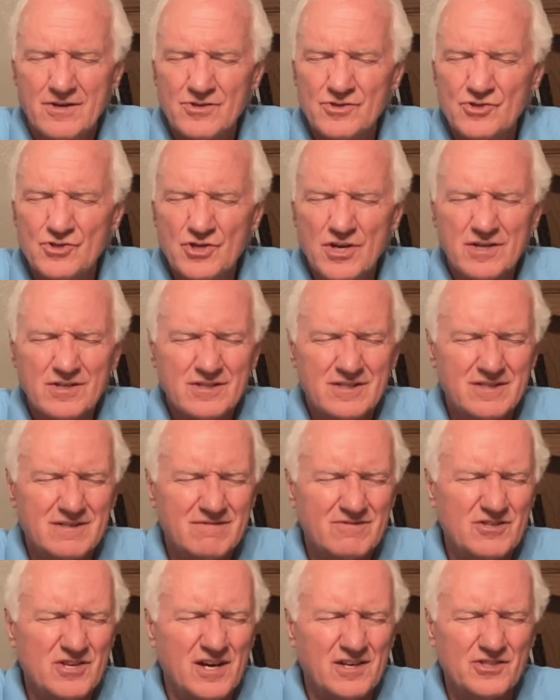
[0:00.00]
just
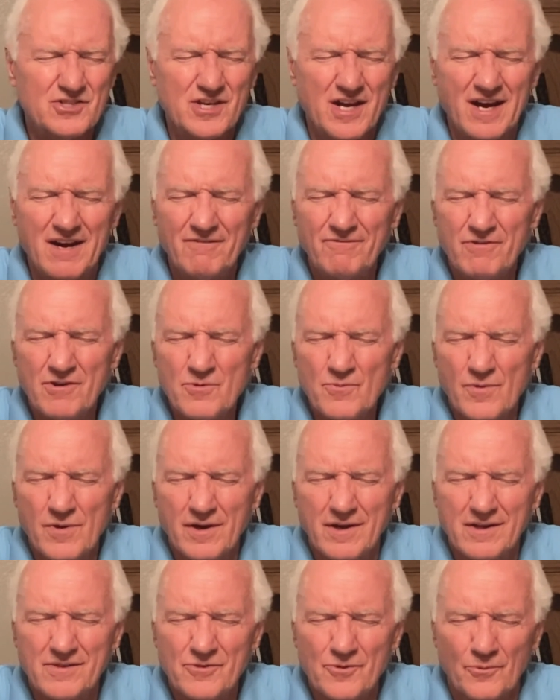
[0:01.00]
touch
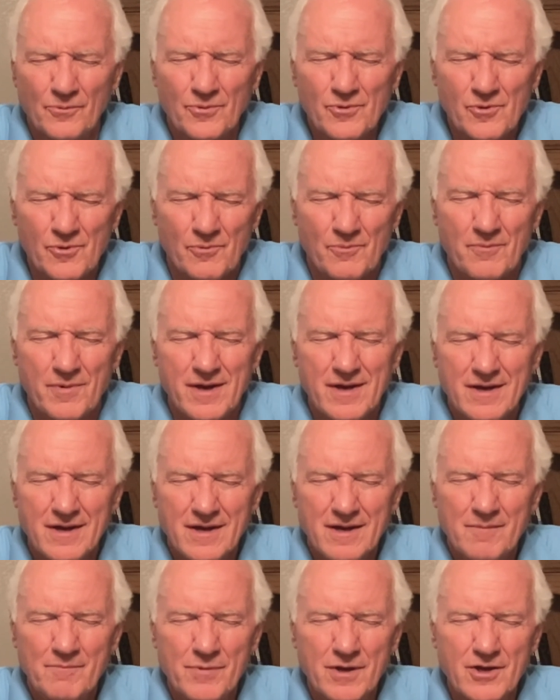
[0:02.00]
everyone in the
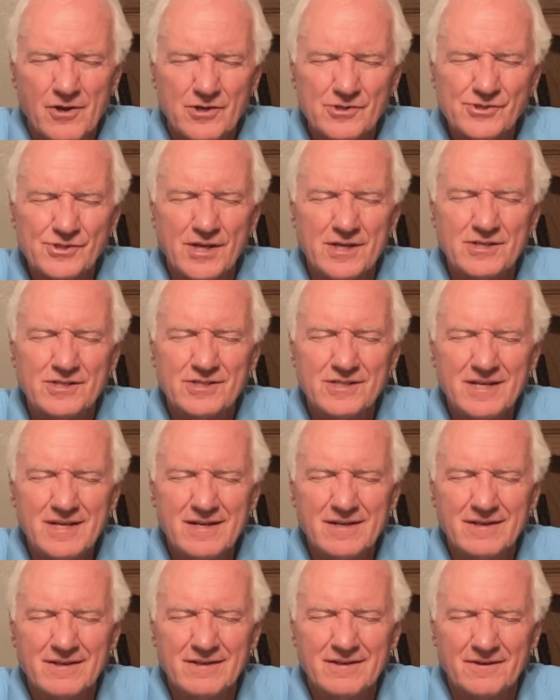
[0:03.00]
room because they see
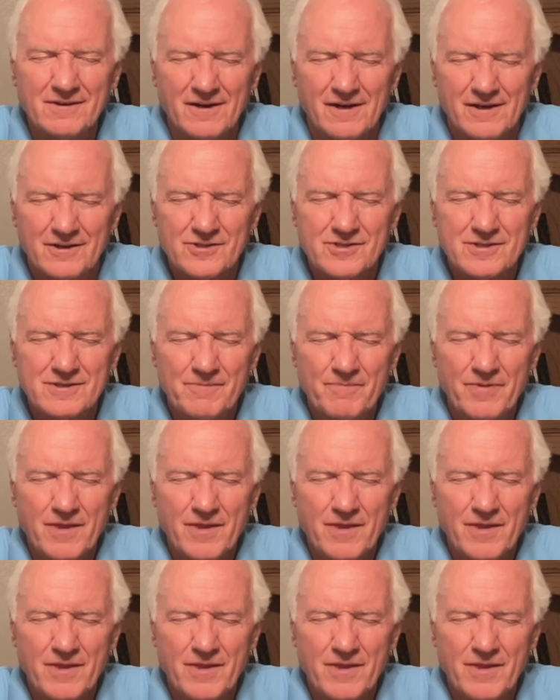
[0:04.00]
it in us.